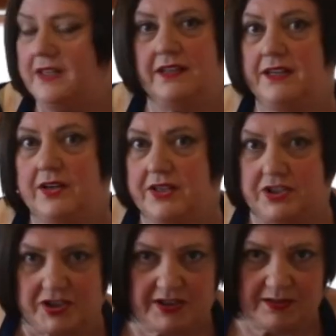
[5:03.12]
no
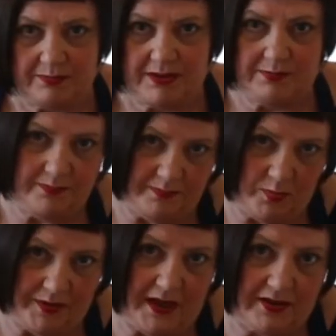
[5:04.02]
kitchen can be
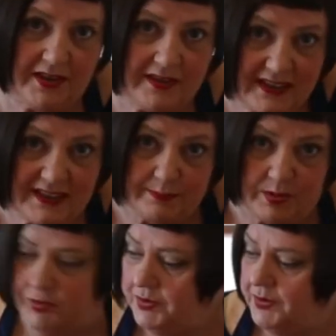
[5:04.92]
without, and that is
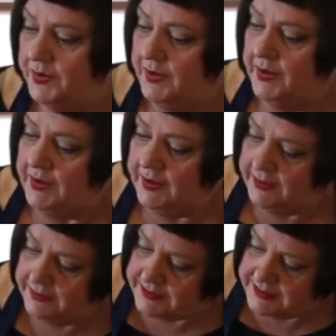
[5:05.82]
milk. And
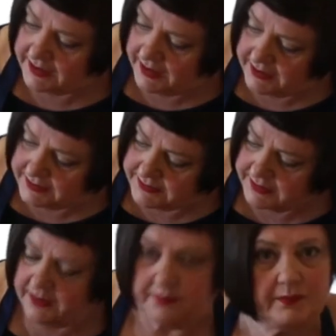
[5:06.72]
in this case,
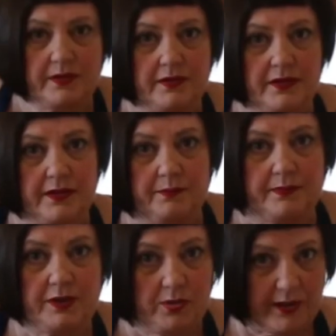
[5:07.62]
the
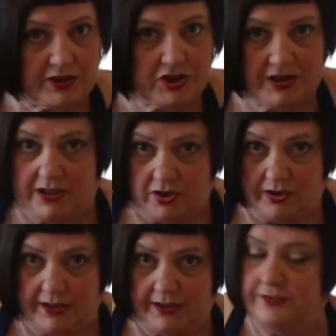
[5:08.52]
UHT
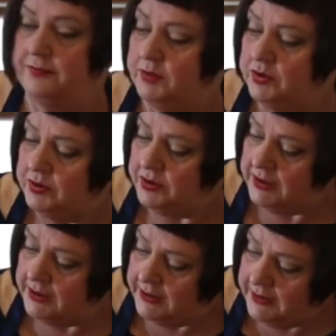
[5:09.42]
long life milk
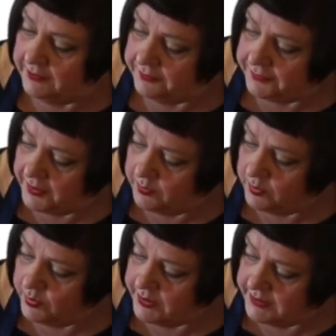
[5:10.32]

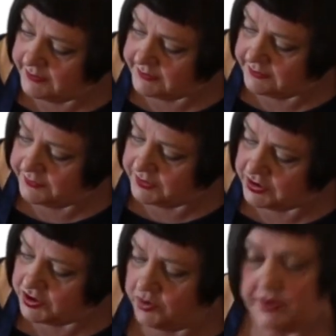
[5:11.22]
from Woodlands and
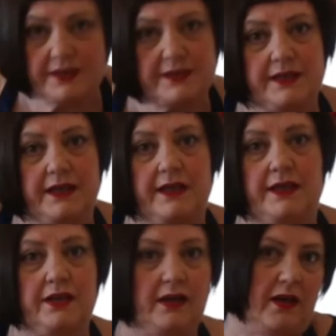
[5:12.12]
First Choice,
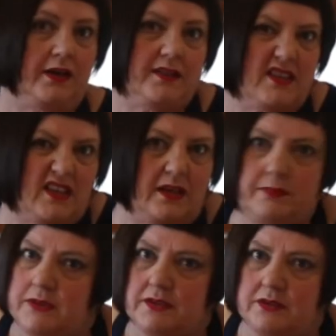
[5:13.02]
either
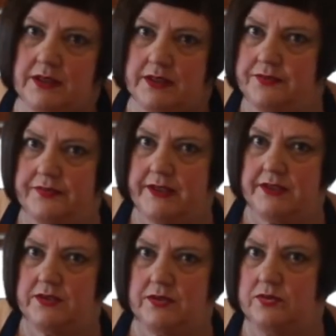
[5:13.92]
skimmed, low fat,
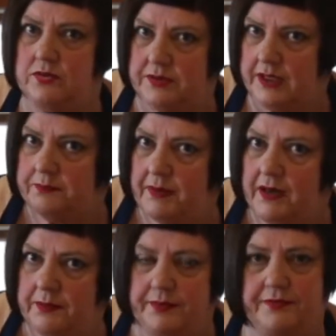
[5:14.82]
or
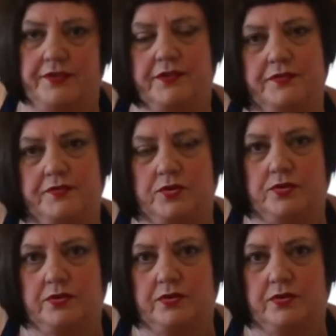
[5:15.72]
I prefer full